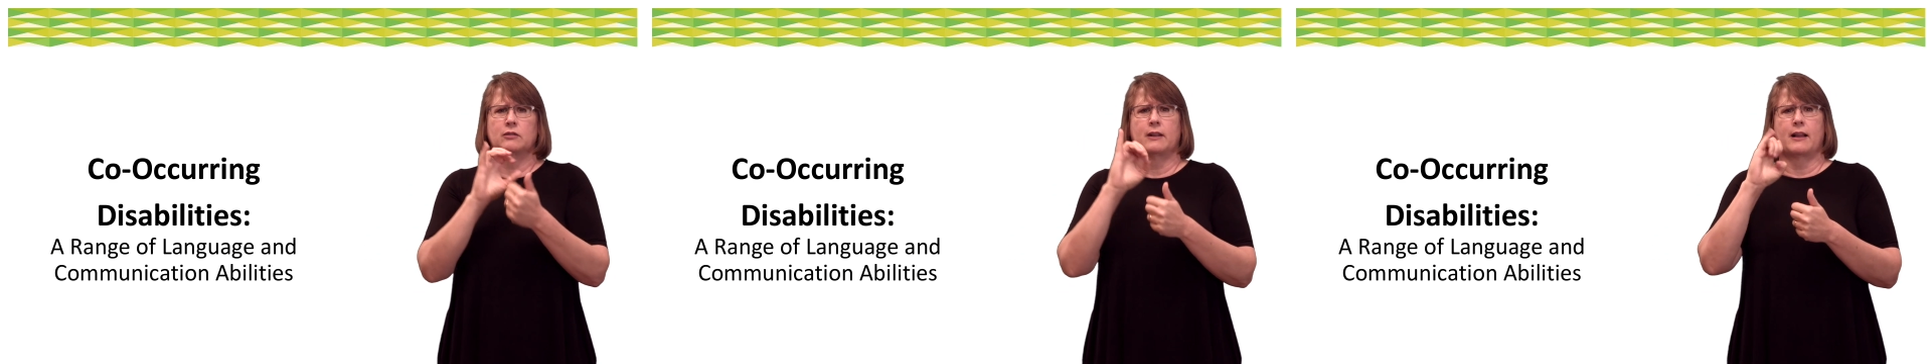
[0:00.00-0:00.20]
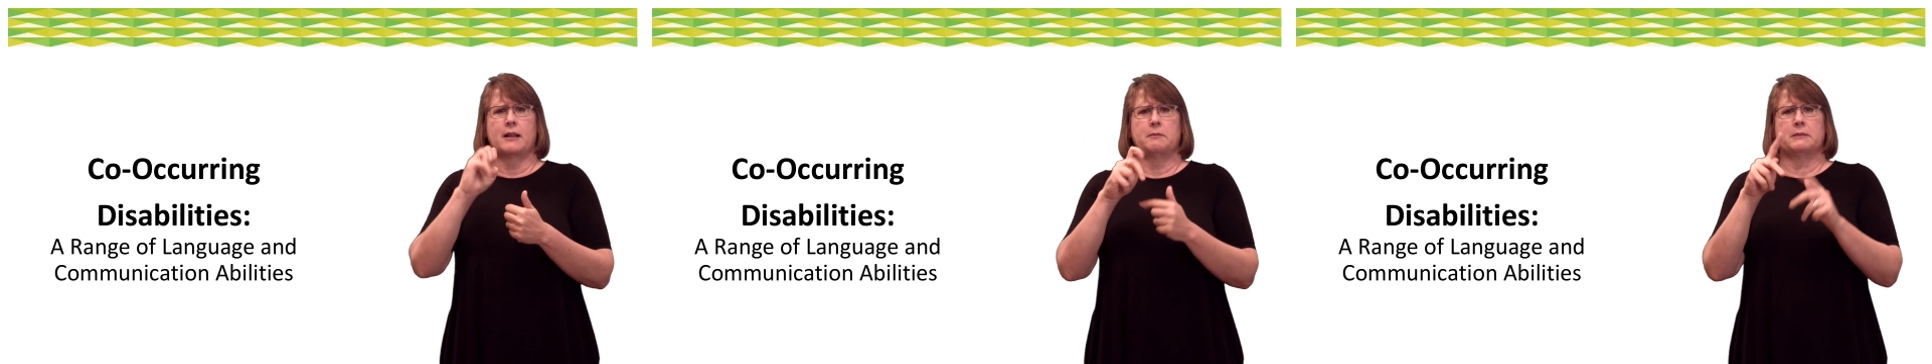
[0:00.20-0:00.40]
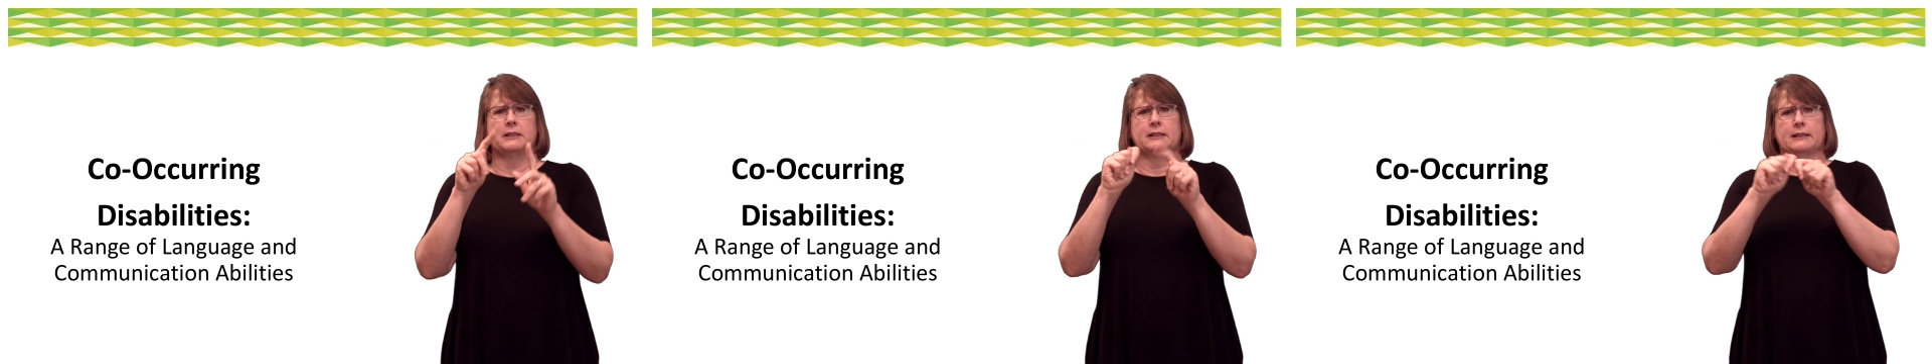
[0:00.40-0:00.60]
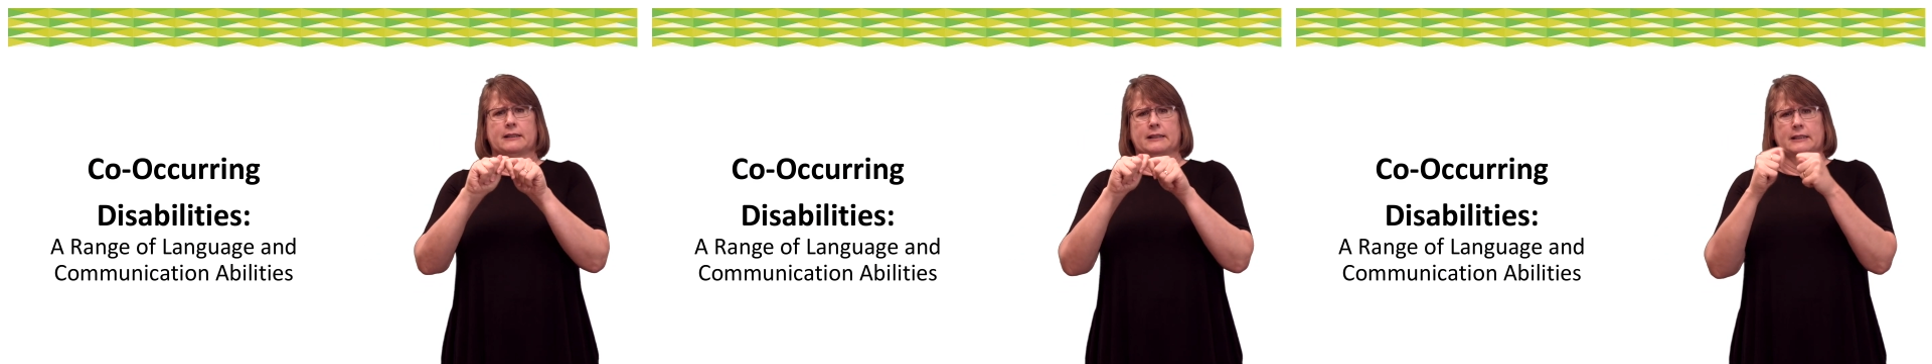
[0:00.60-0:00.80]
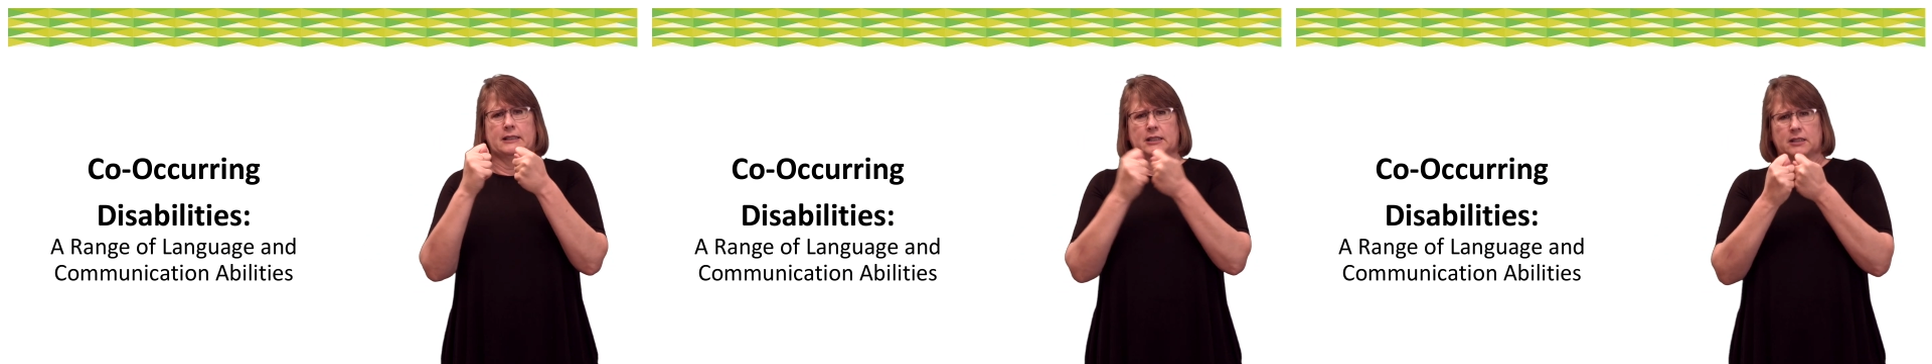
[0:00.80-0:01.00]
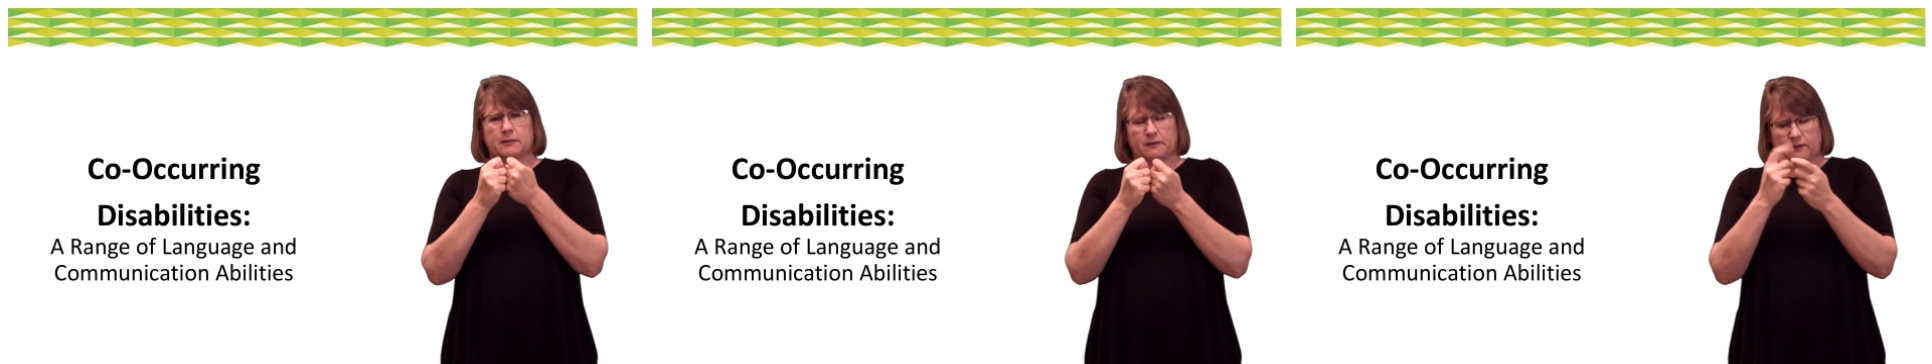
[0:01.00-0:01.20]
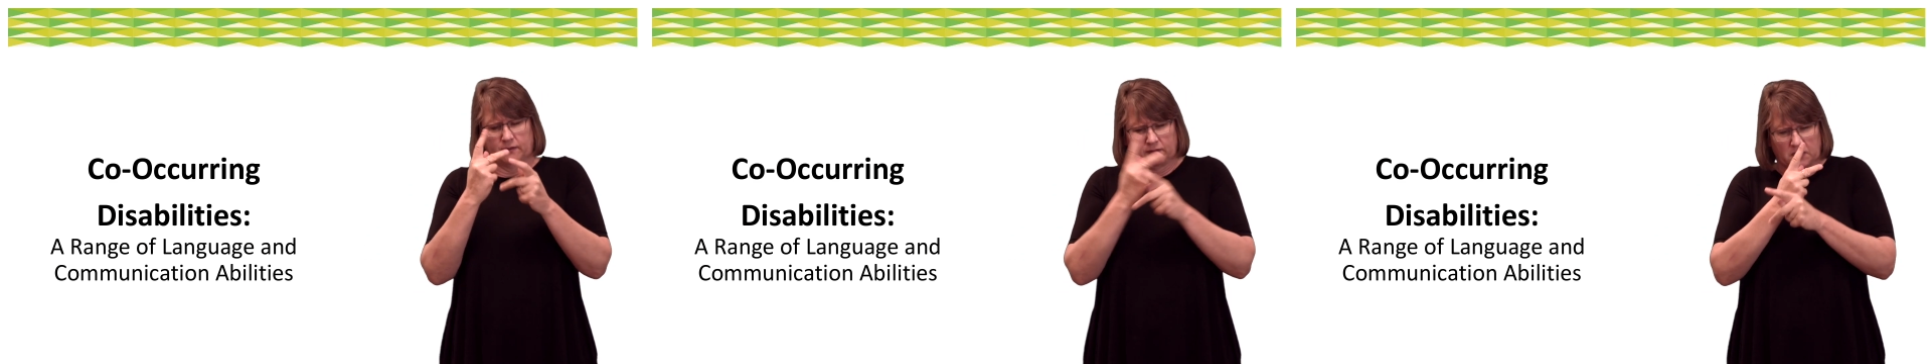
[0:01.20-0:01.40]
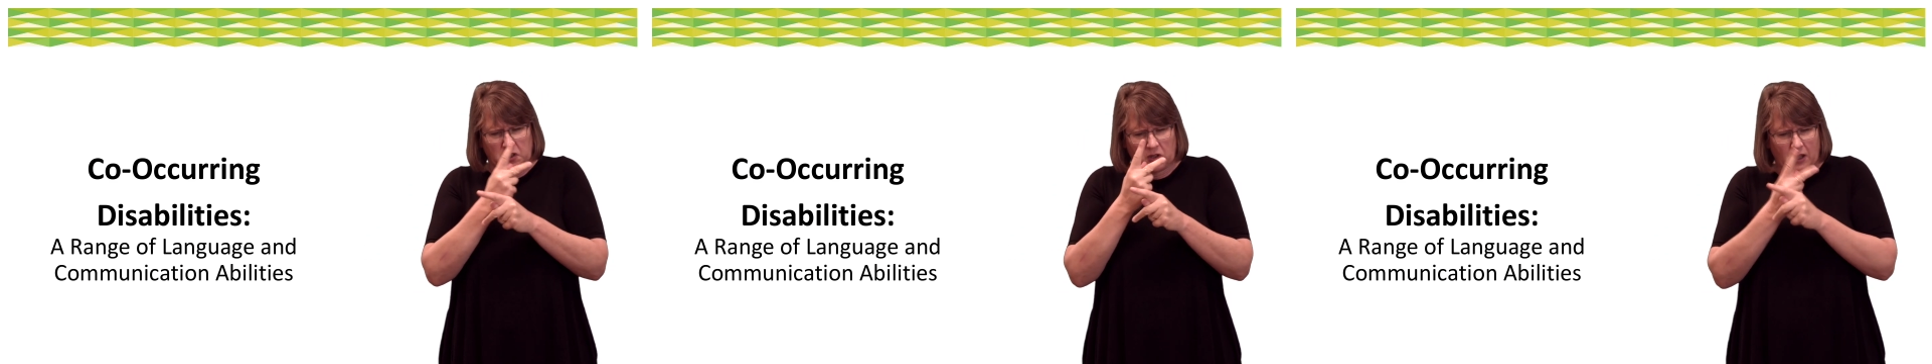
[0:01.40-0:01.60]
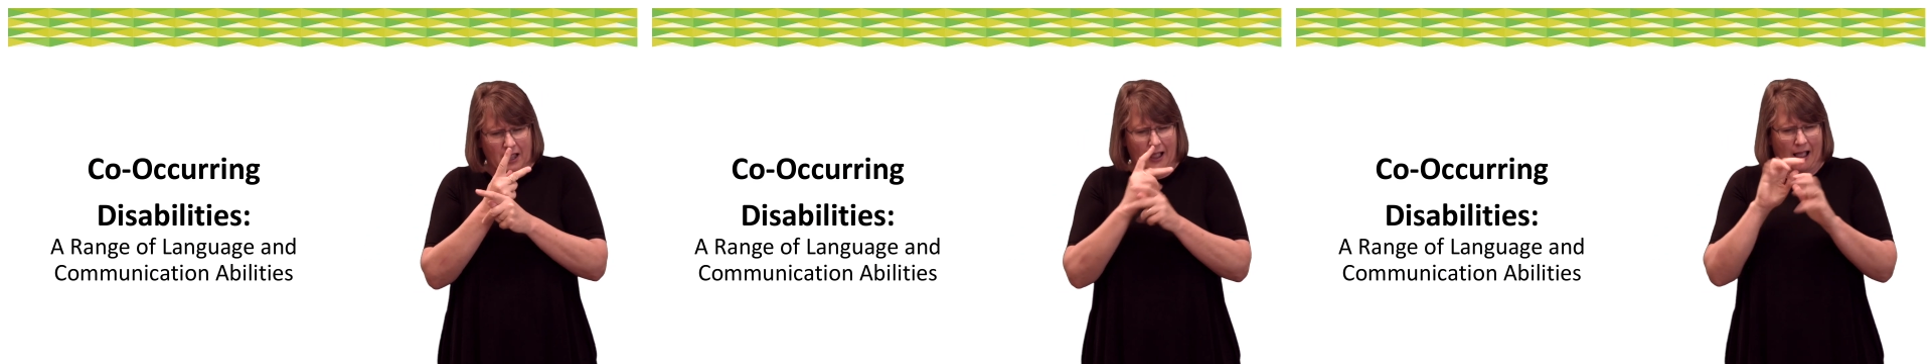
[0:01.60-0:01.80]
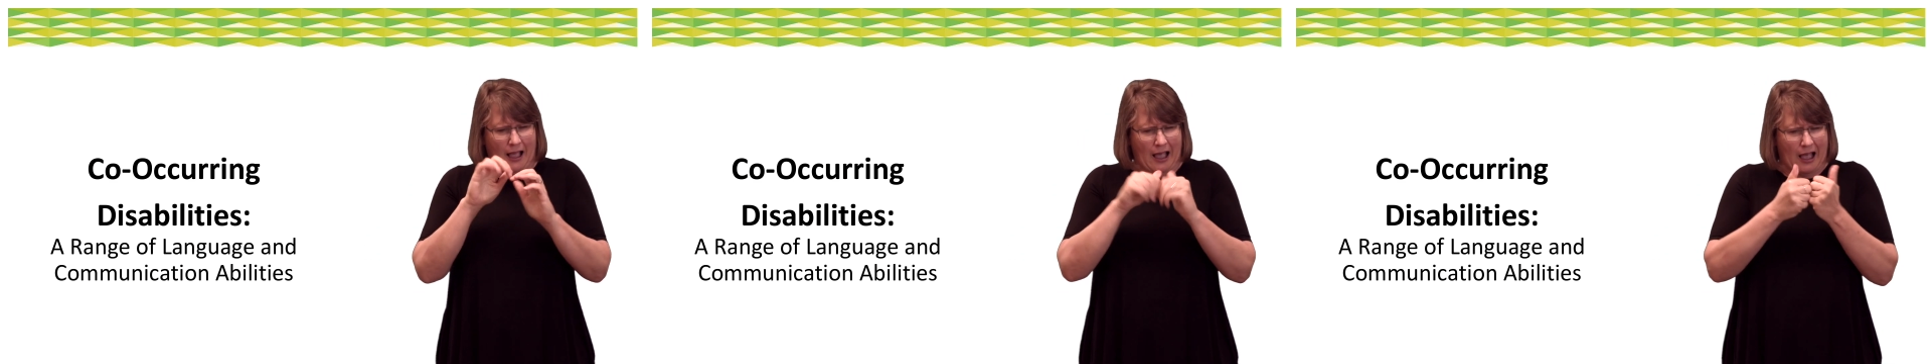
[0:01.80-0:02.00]
It can be difficult for
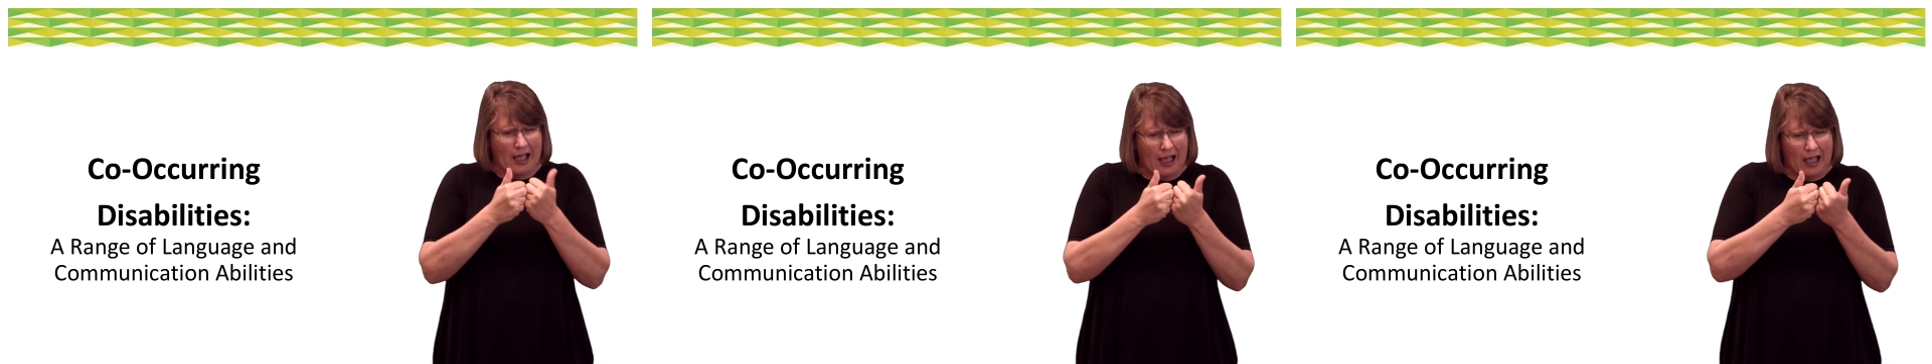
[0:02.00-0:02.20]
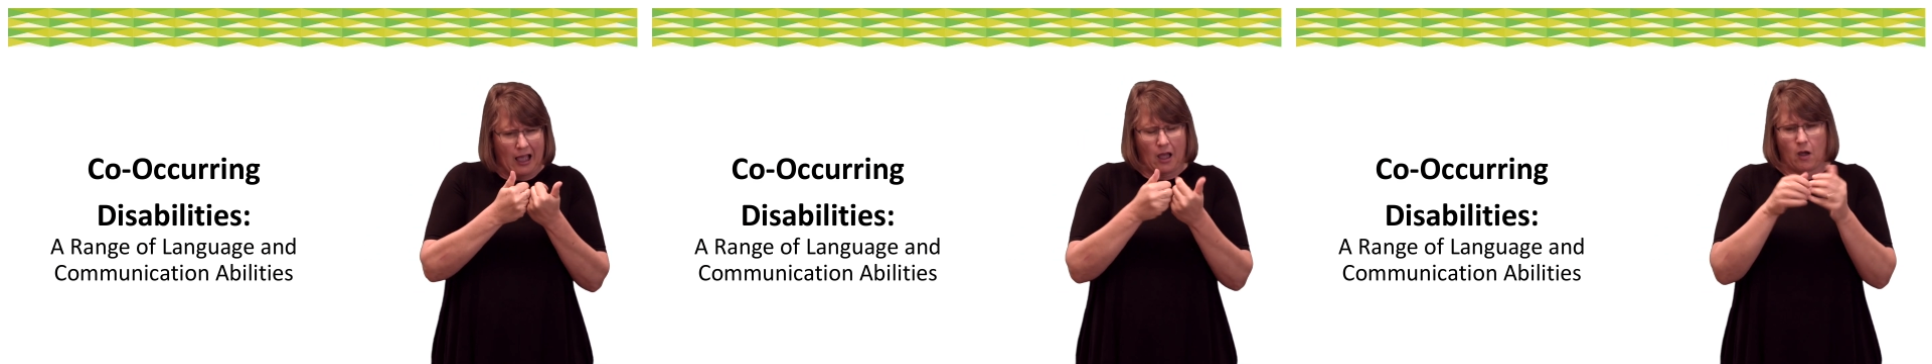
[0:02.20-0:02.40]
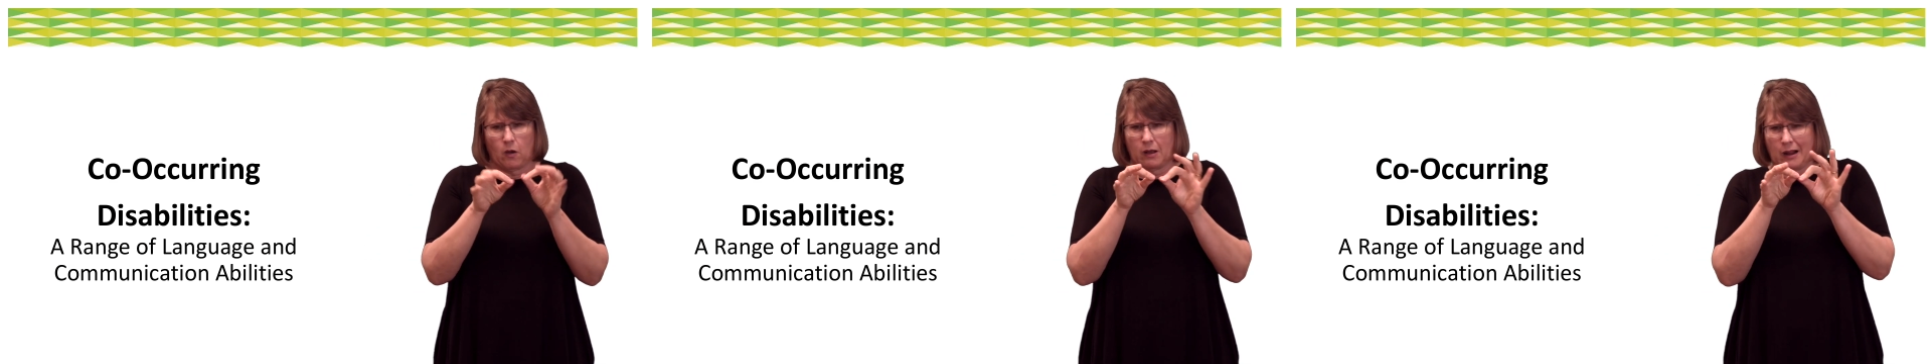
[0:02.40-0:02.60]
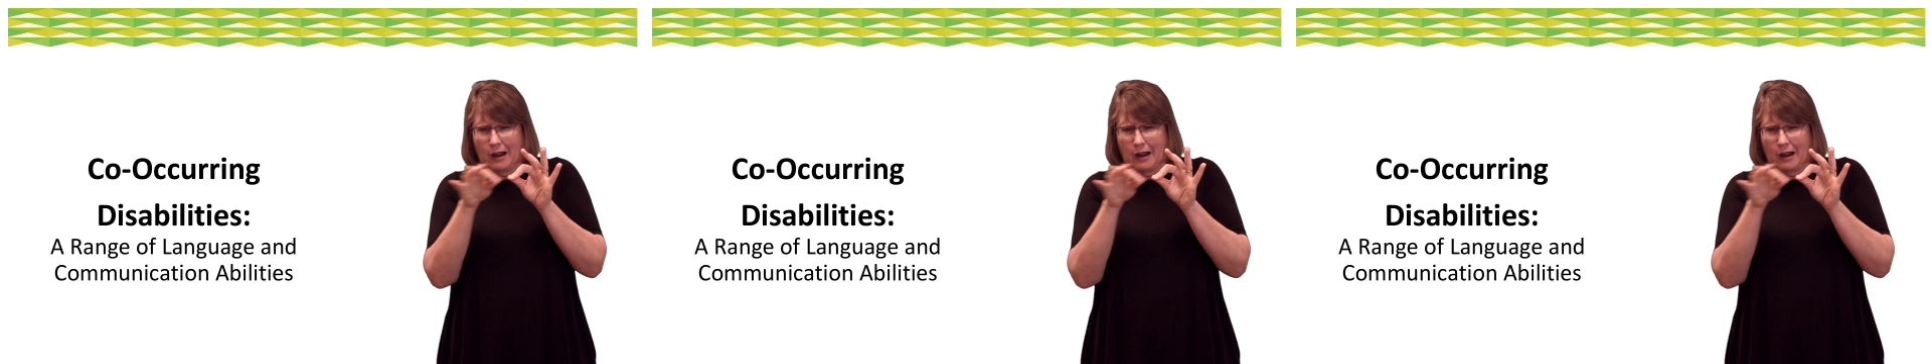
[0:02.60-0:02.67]
IEP teams